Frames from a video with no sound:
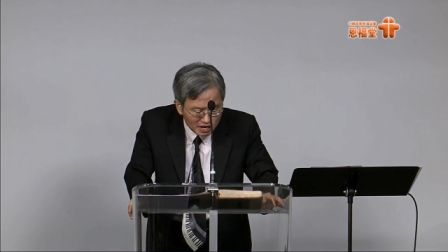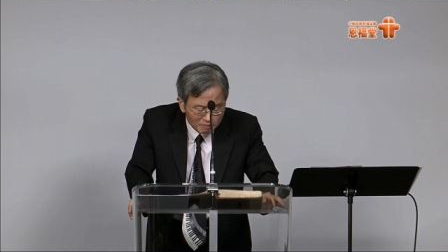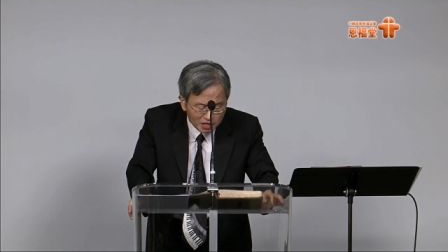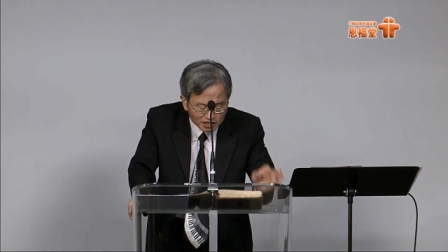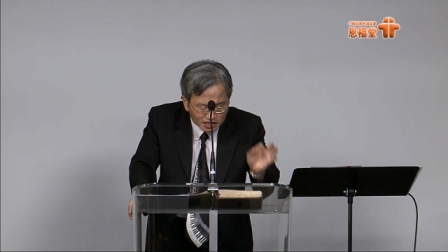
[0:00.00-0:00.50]

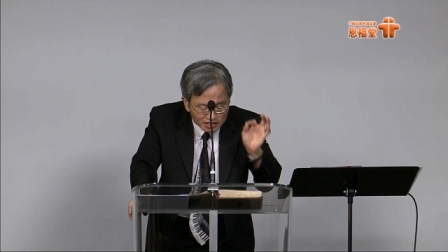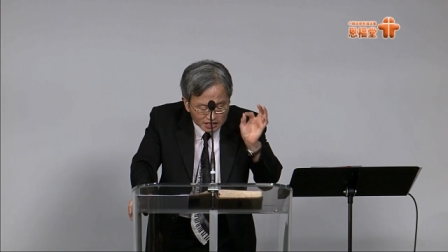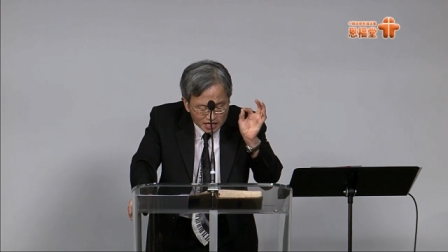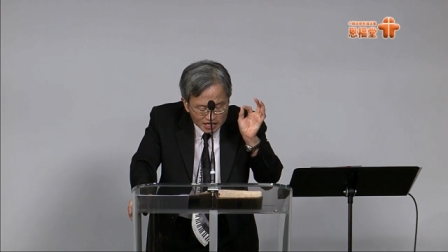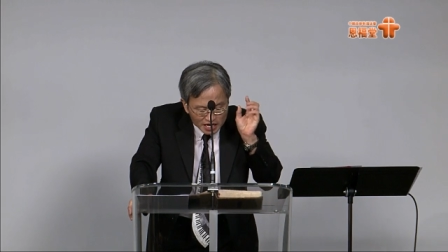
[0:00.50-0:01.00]
Because it's,
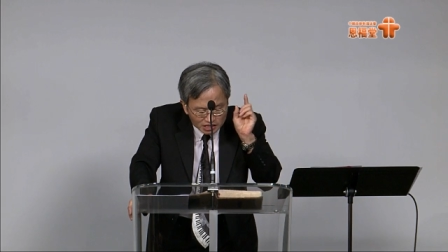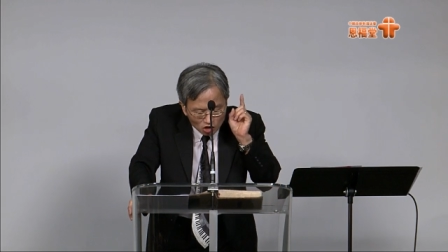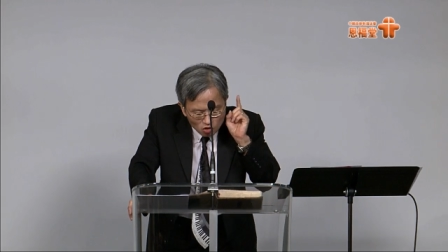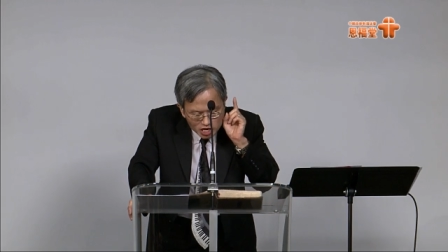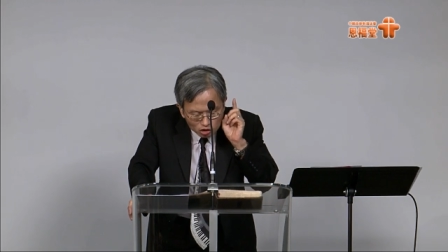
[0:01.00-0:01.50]
there's
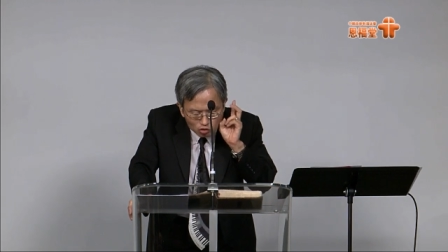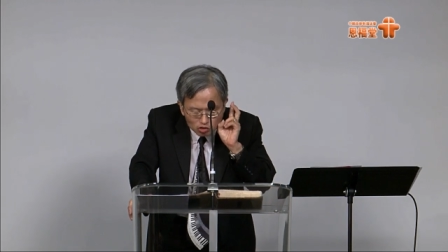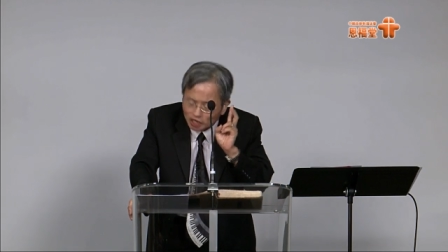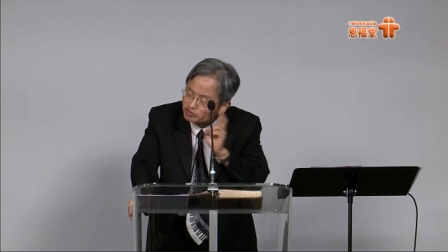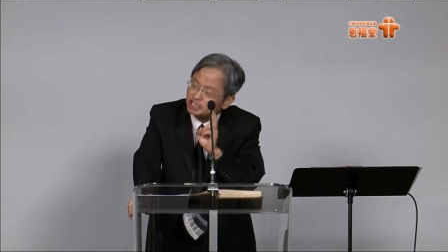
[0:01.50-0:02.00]
only two
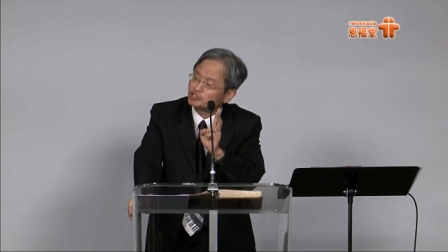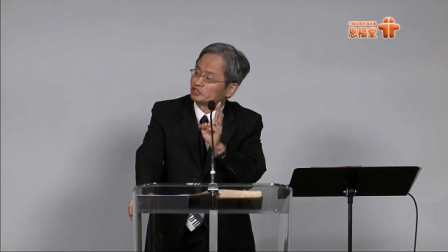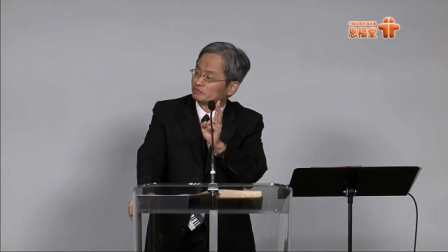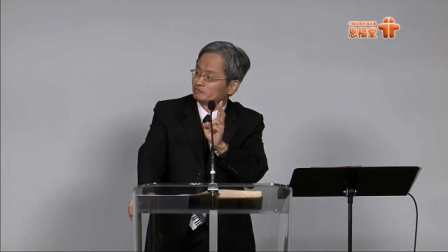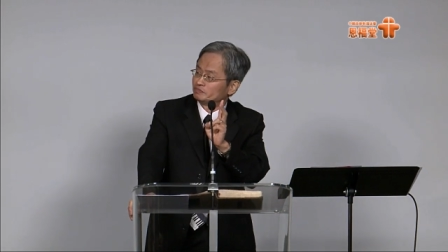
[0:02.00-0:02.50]
conditions.
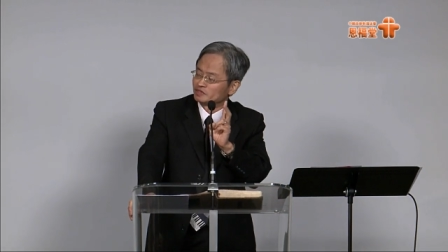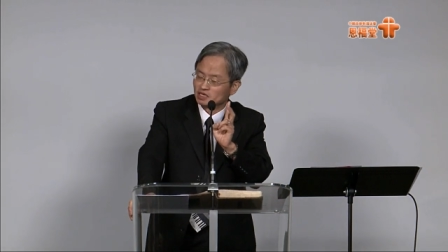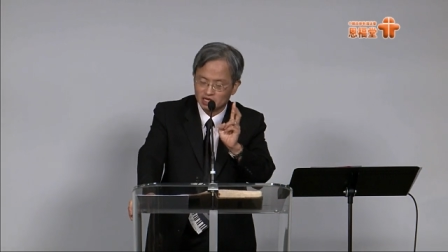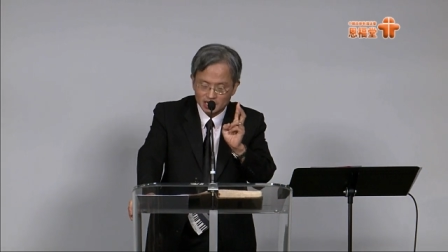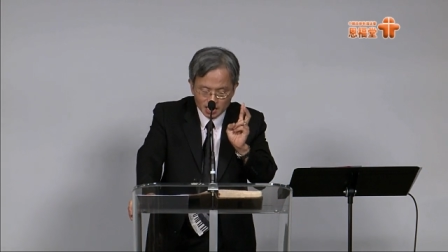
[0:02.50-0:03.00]

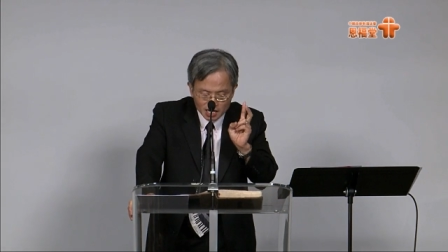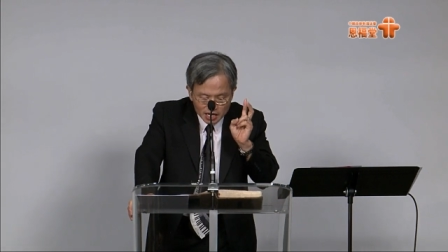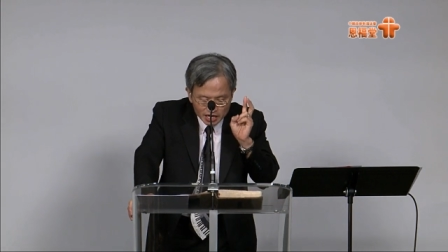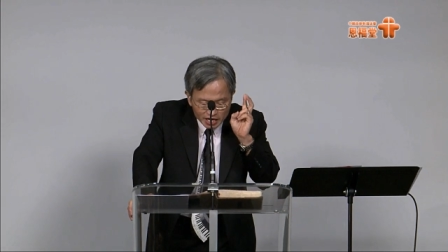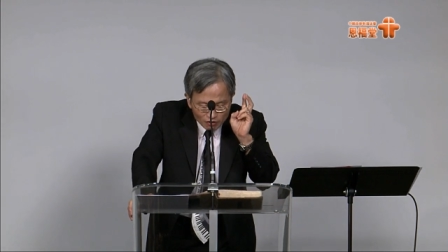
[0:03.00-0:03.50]

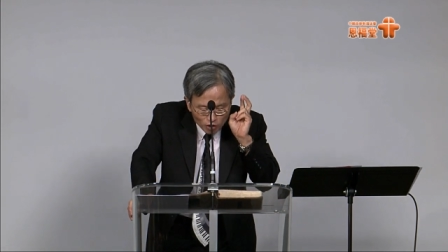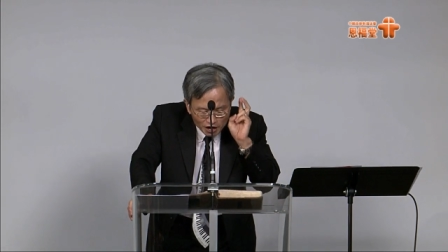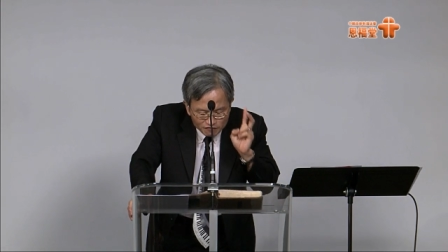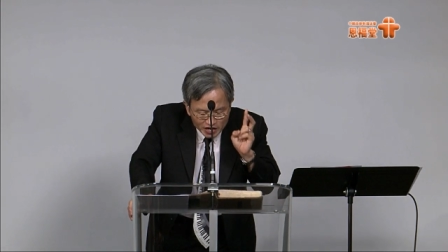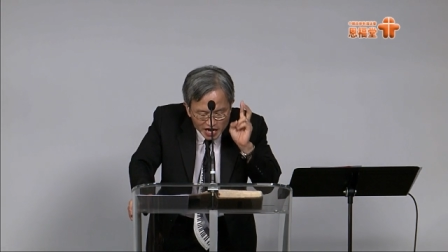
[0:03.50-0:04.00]

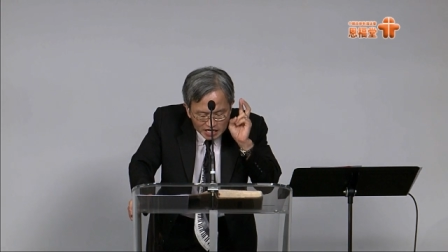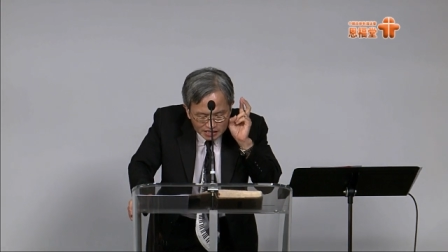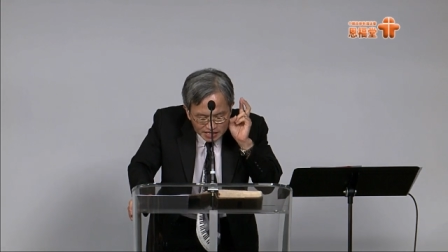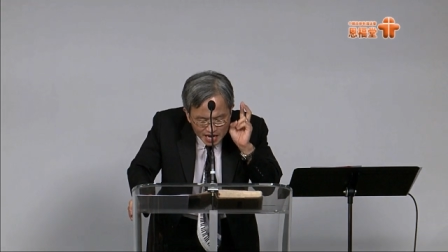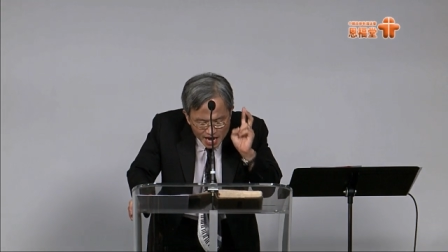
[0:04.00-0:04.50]
With his
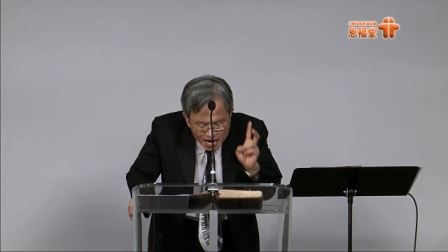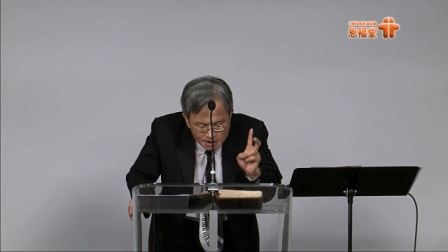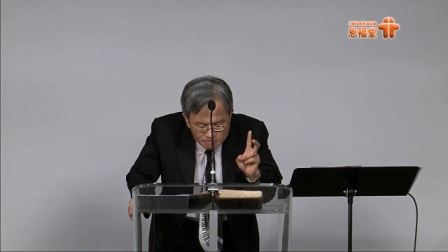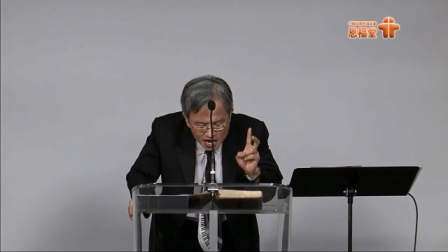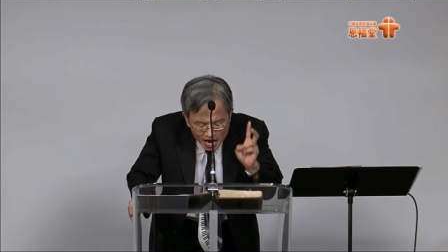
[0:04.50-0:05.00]

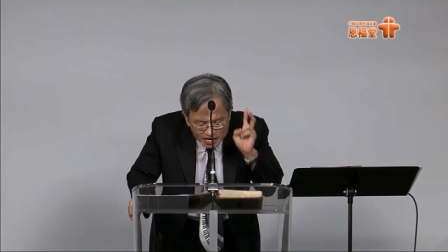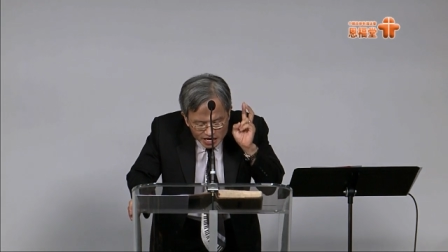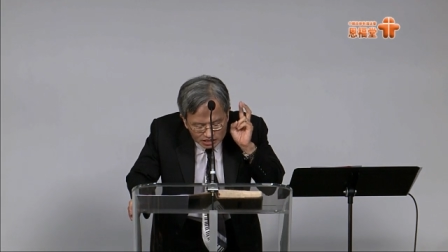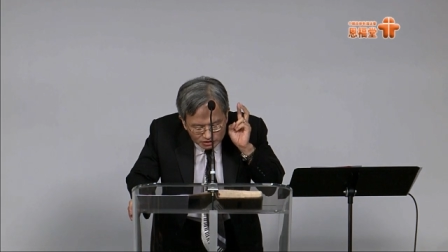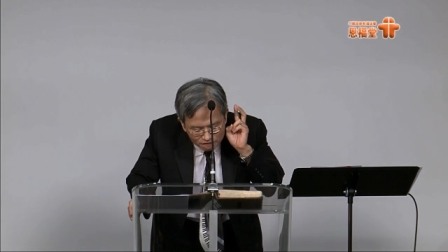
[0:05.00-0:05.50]
name and
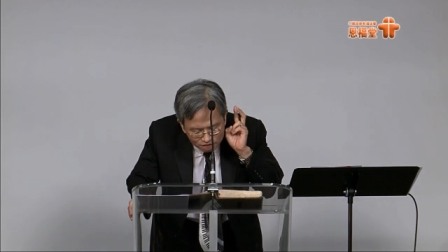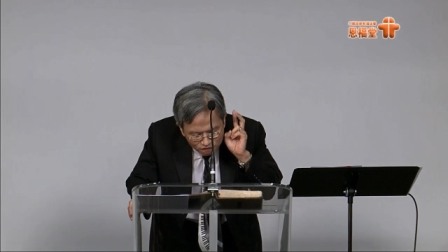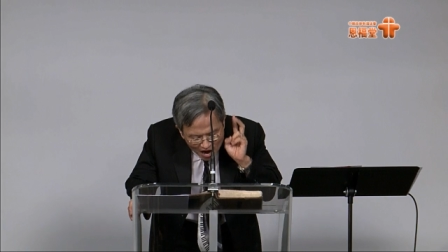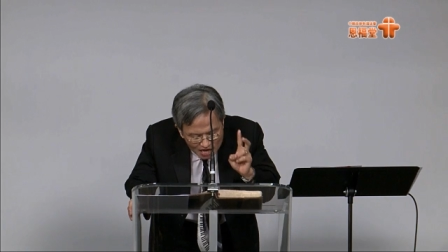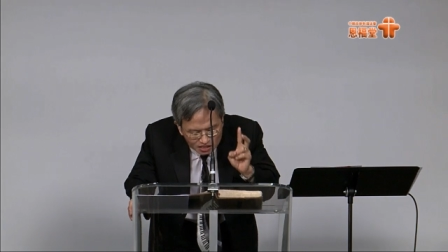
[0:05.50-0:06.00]
his
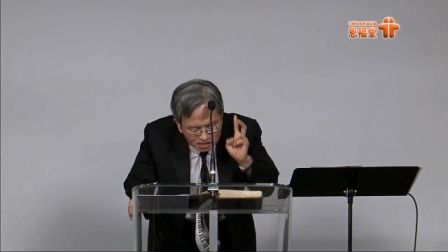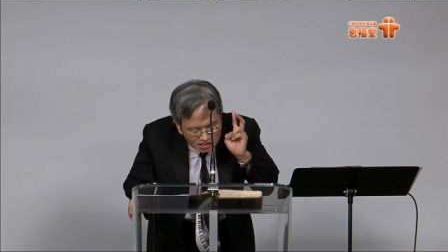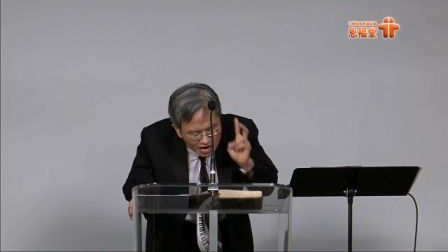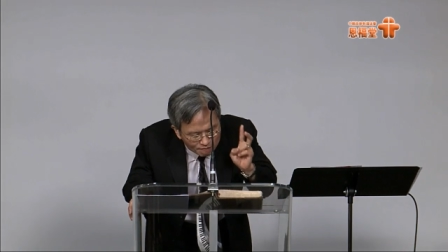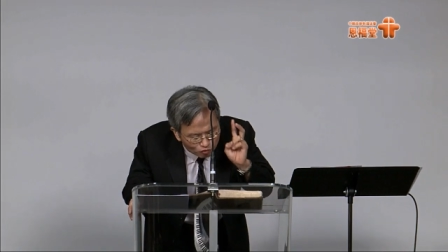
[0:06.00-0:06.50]
father's
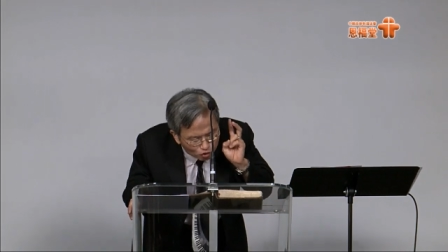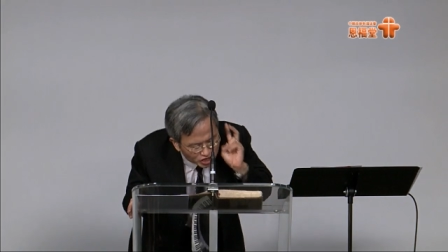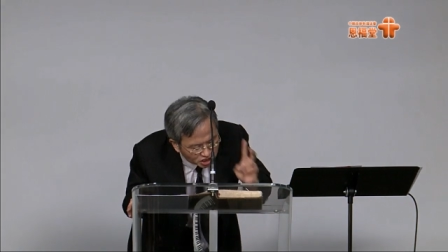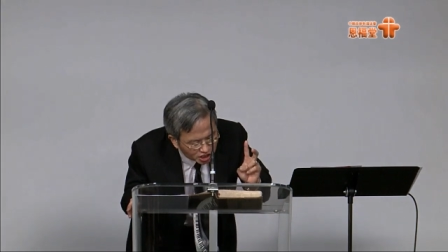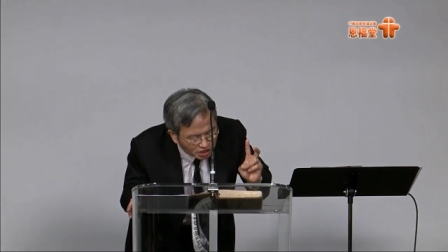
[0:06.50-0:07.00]
name
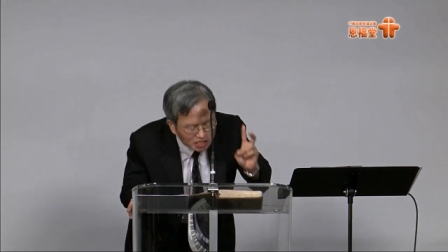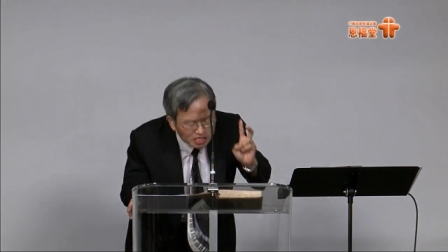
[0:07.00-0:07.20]
written